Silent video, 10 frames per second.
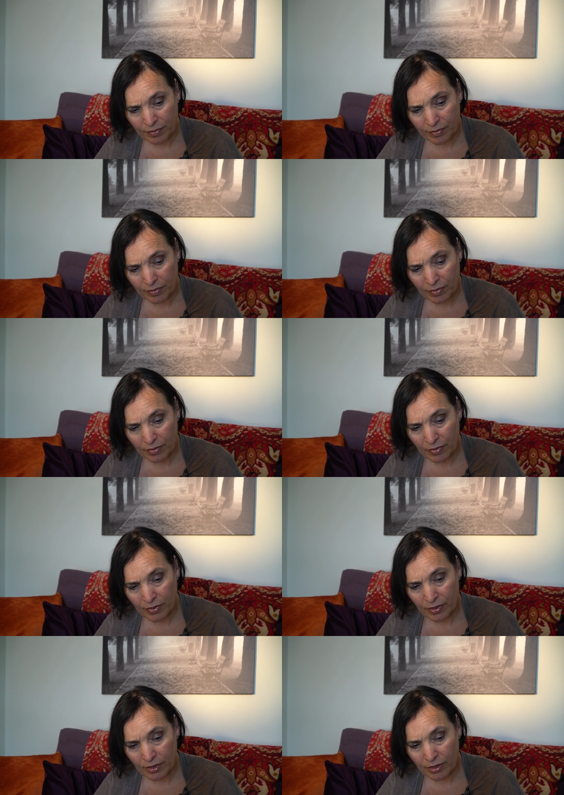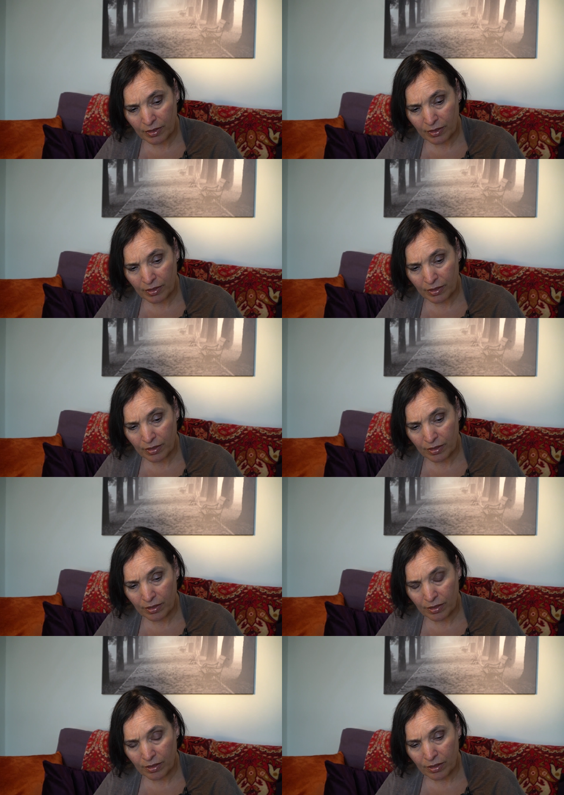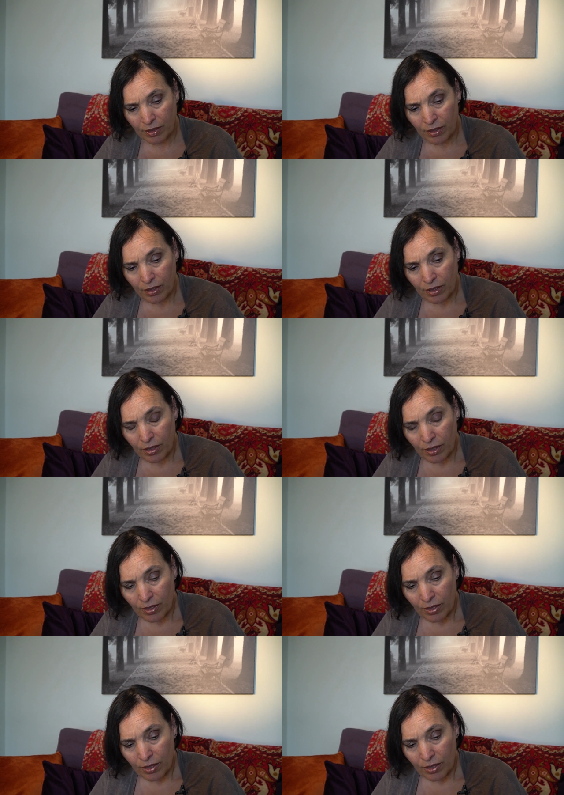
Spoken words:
[no speech]